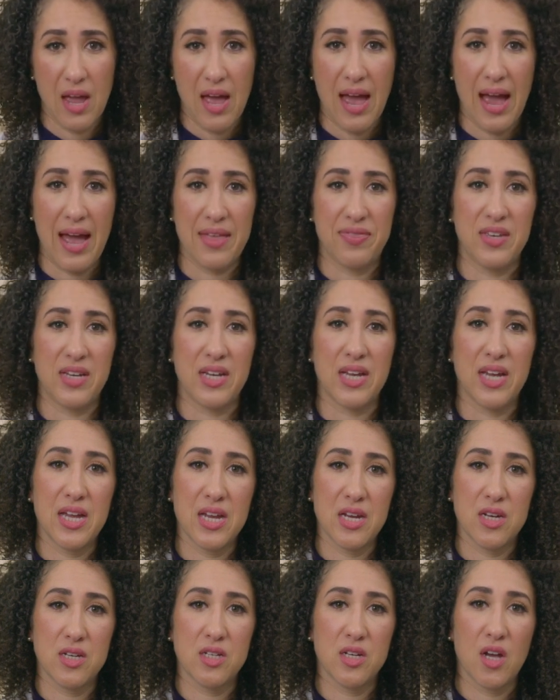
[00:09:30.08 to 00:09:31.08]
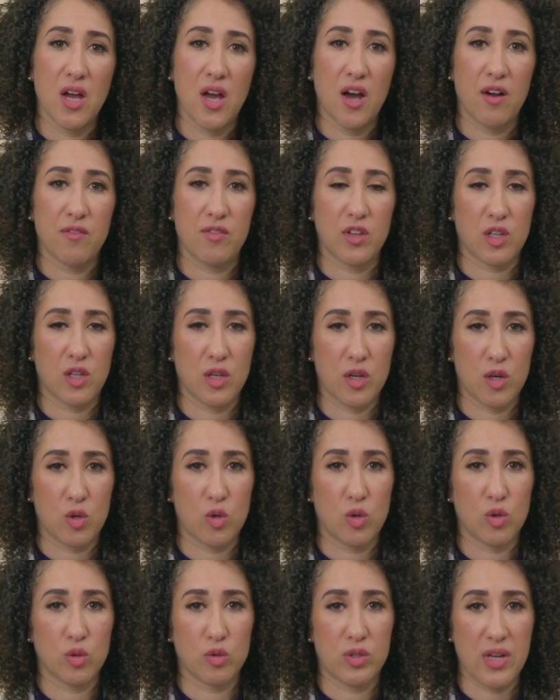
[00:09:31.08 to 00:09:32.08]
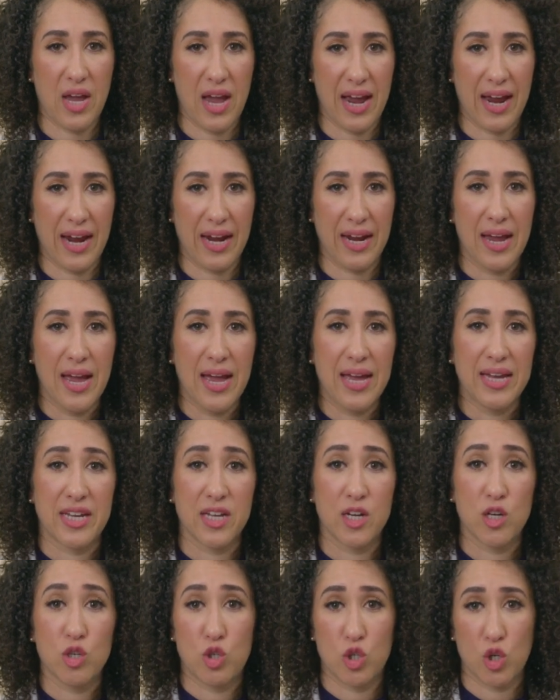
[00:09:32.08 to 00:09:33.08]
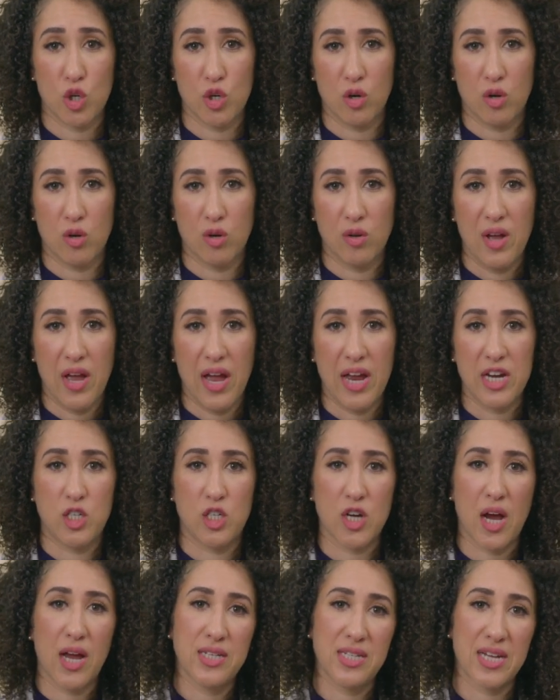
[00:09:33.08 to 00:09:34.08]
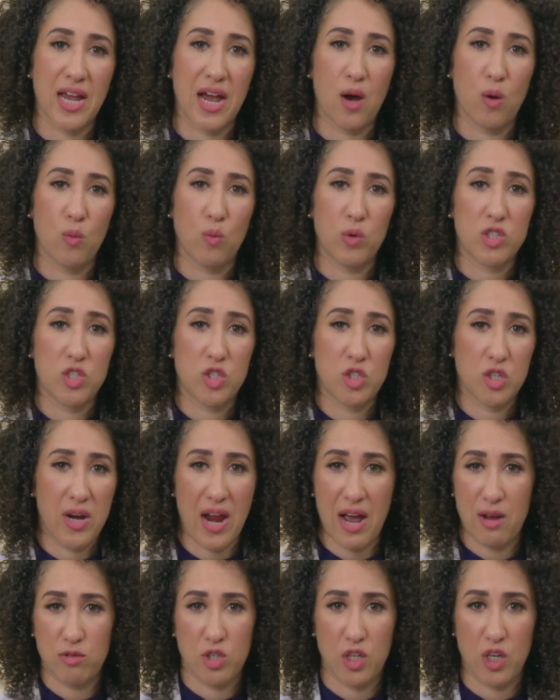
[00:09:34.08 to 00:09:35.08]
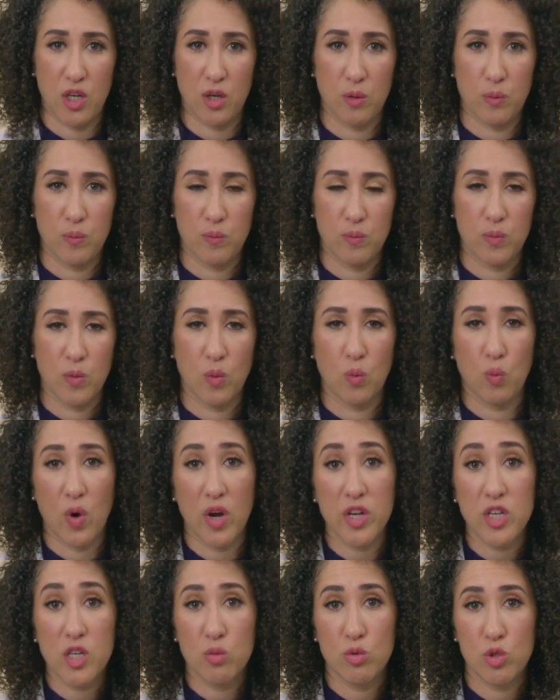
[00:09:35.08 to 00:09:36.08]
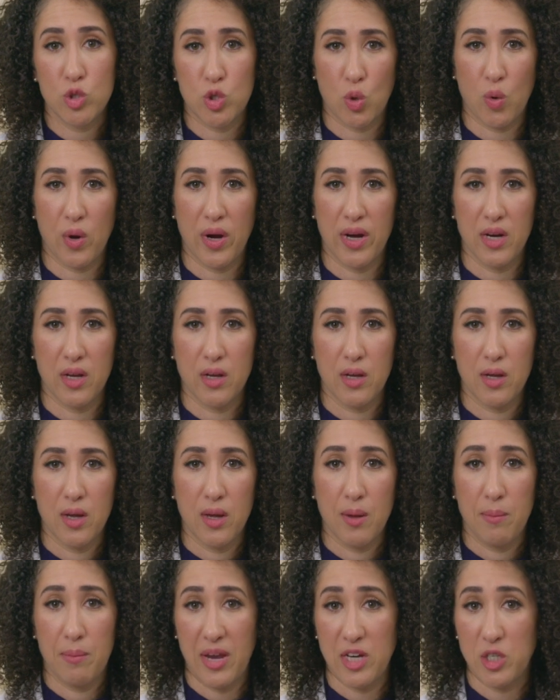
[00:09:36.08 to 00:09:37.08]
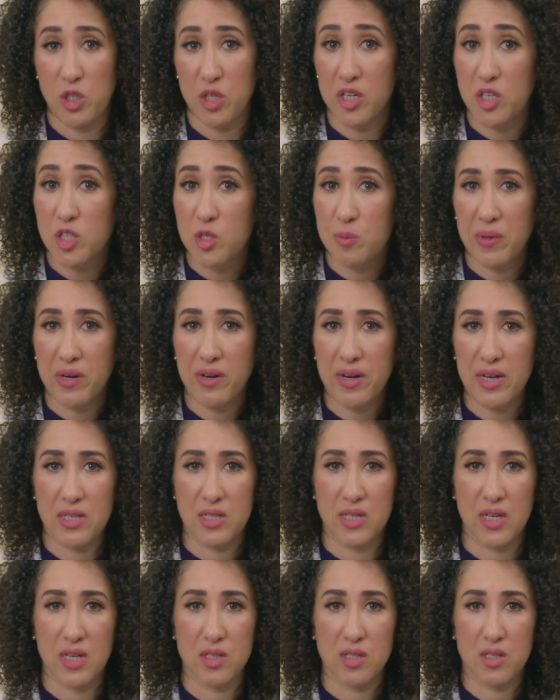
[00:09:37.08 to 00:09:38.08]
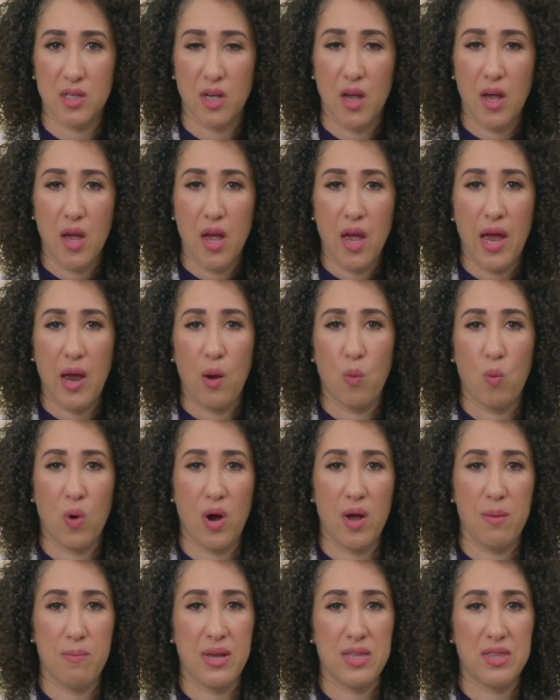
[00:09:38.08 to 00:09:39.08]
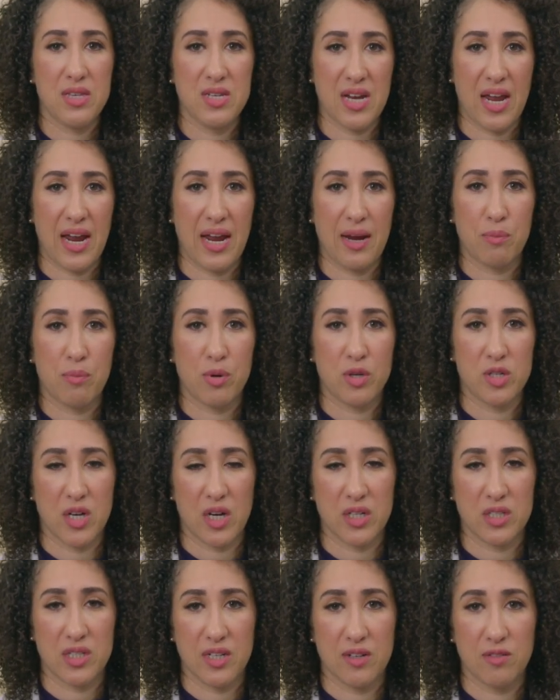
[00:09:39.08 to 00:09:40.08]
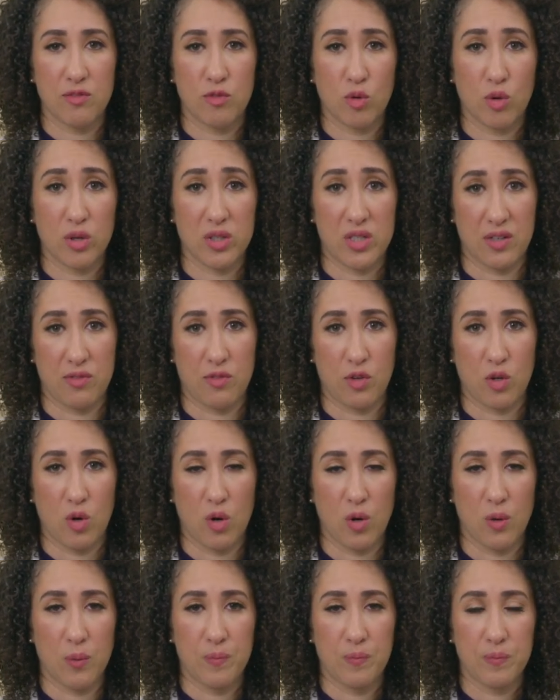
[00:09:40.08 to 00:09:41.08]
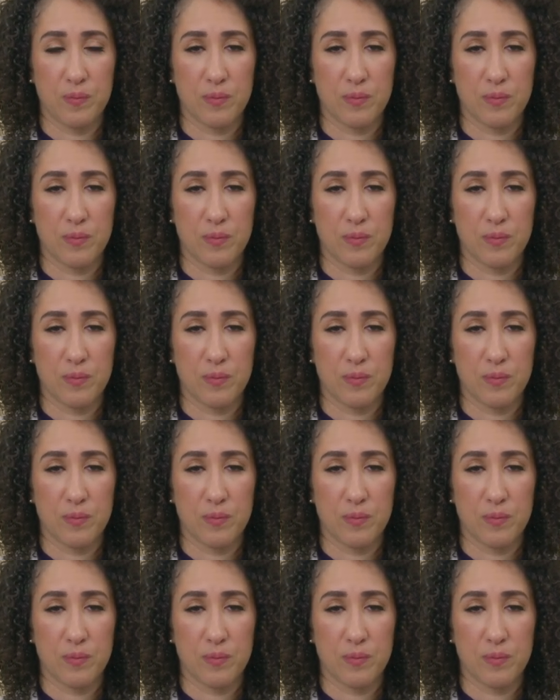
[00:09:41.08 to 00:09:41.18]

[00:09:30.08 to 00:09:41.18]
At the end of the clinical day, get a journal and jot down what stood out to you, what you enjoyed, patient experiences, and what made the day productive or difficult.